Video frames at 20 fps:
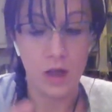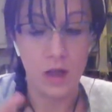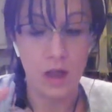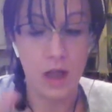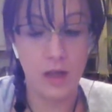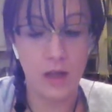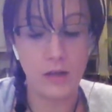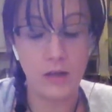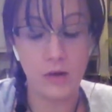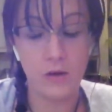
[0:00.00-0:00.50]

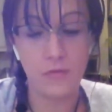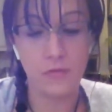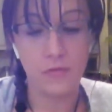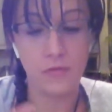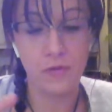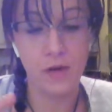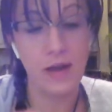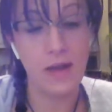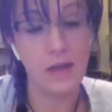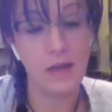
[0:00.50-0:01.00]
And you're
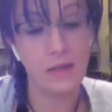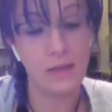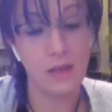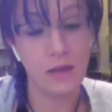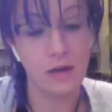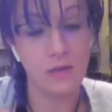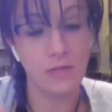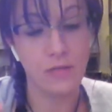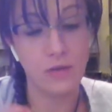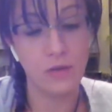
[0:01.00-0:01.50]
afraid
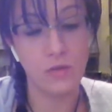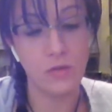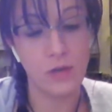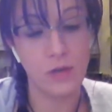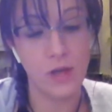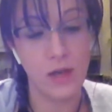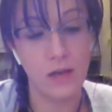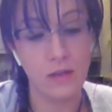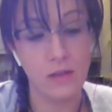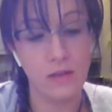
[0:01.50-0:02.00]
that if you
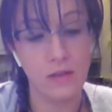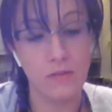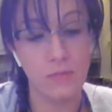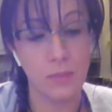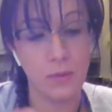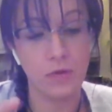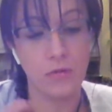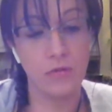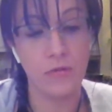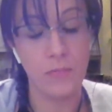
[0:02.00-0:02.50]
take this
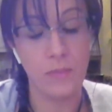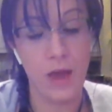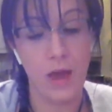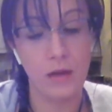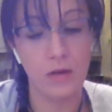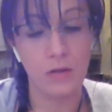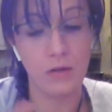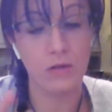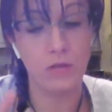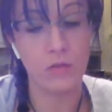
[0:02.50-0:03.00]
person
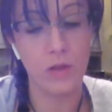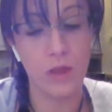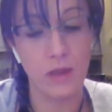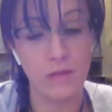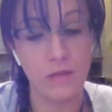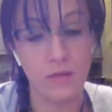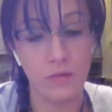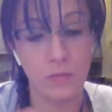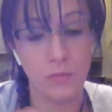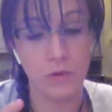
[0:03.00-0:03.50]
back or you
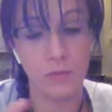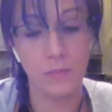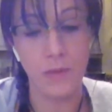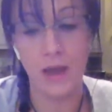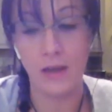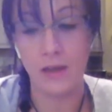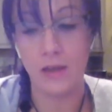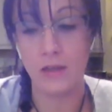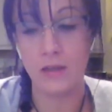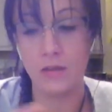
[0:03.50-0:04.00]
let someone
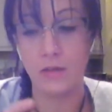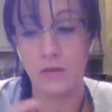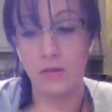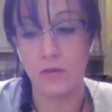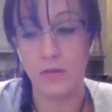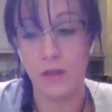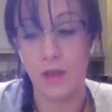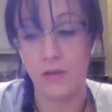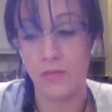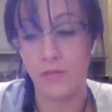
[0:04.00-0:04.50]
back into
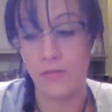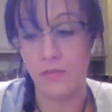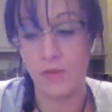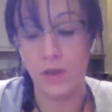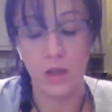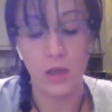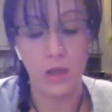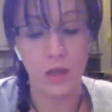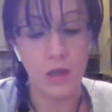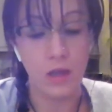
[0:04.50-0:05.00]
your life,
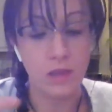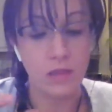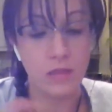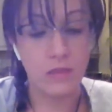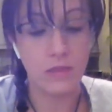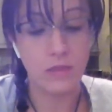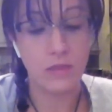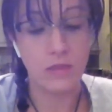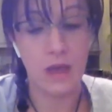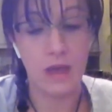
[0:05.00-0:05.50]

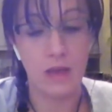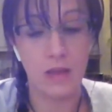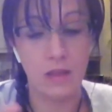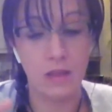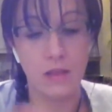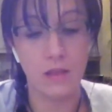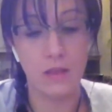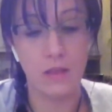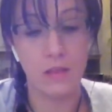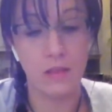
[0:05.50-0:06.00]

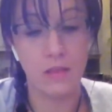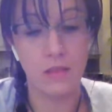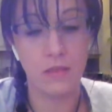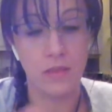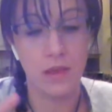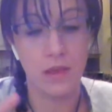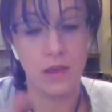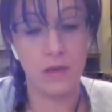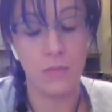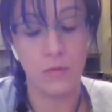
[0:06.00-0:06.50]
that
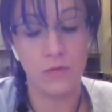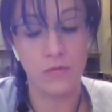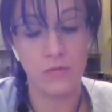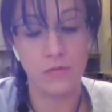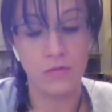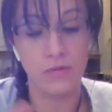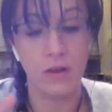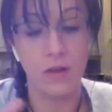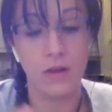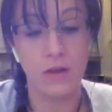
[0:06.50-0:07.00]
it will
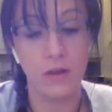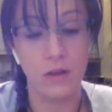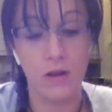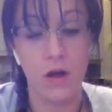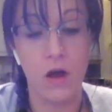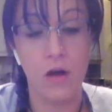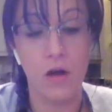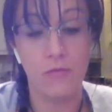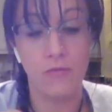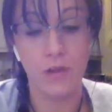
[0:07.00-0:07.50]
result in
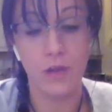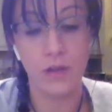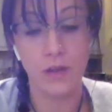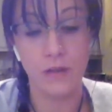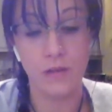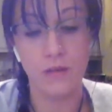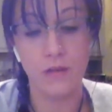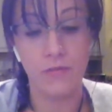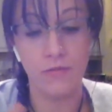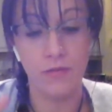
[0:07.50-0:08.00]

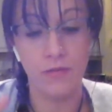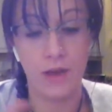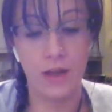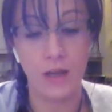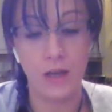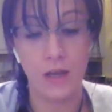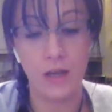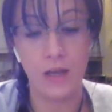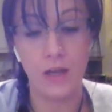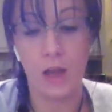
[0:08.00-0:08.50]
conflict and
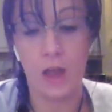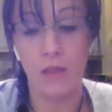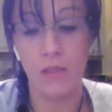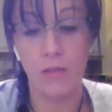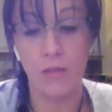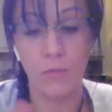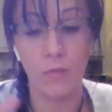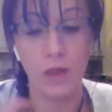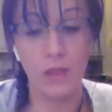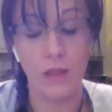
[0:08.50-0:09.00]
fighting and
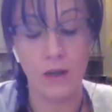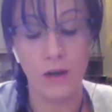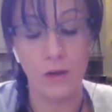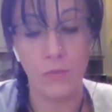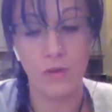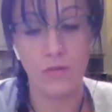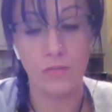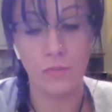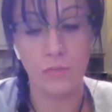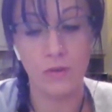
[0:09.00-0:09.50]
the way that it
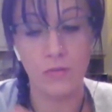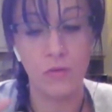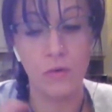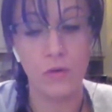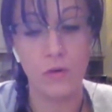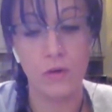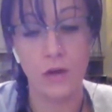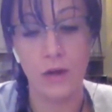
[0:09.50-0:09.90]
was before.